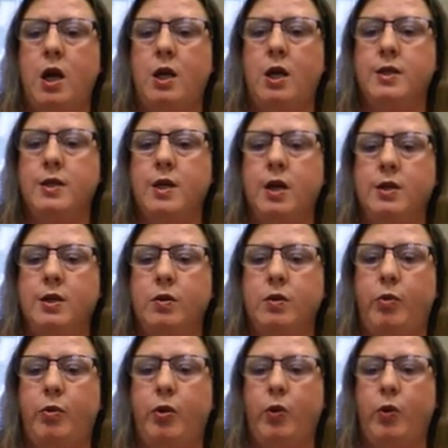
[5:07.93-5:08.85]
And it's
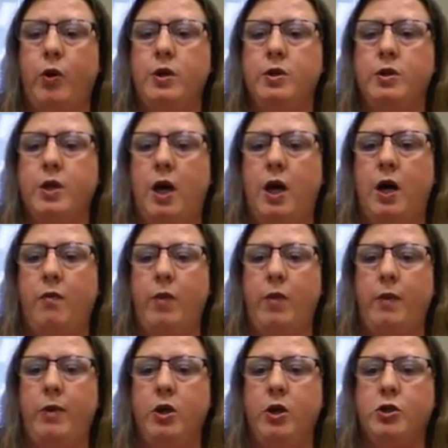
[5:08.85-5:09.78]
also important to have
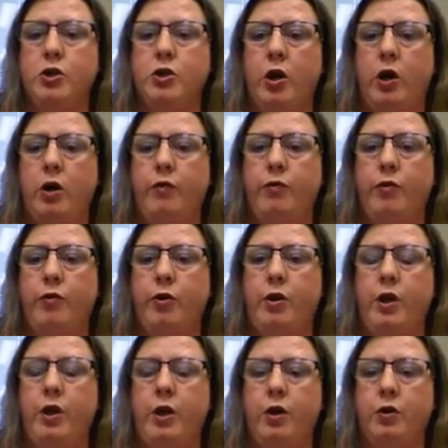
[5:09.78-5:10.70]
maybe a chart for
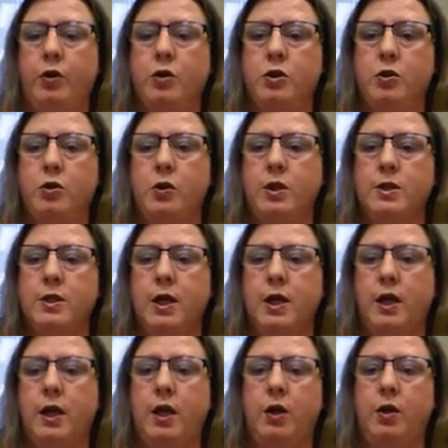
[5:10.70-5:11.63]
the younger students
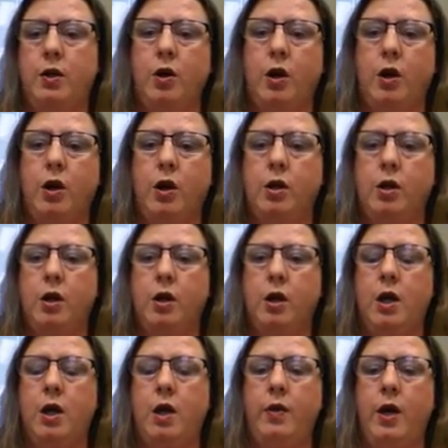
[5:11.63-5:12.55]
like kindergarten,
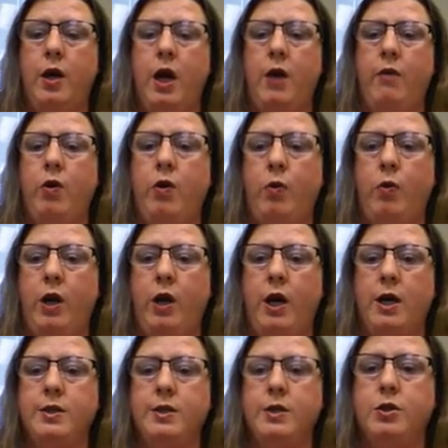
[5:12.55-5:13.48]
that everyone
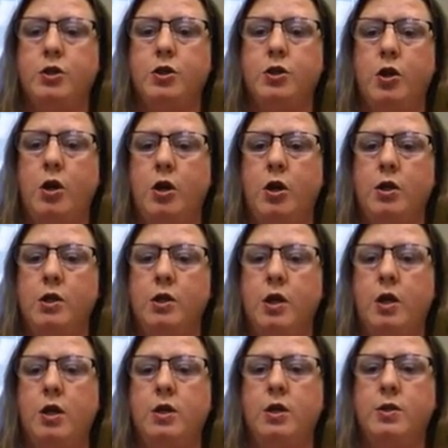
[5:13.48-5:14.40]
has a chart
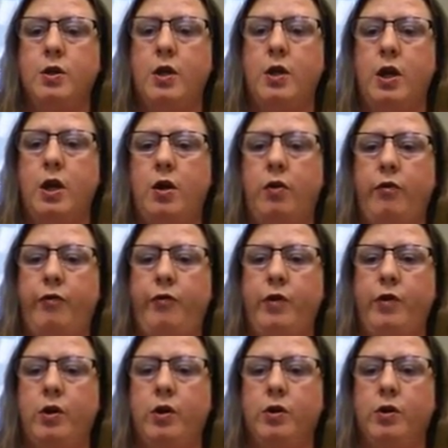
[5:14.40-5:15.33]
so they don't
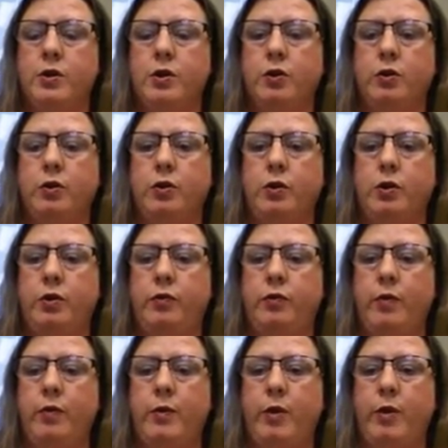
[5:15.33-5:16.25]
feel
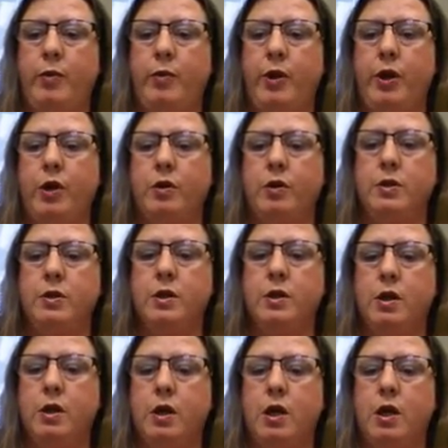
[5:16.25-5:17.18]
secluded from their
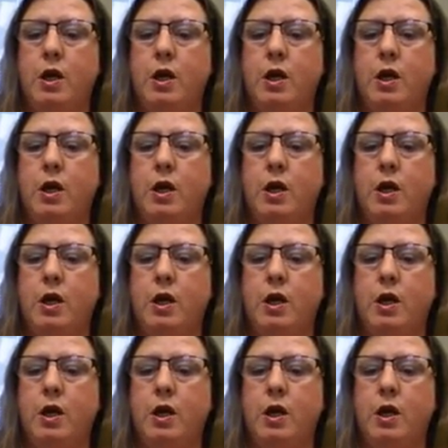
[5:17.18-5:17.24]
peers.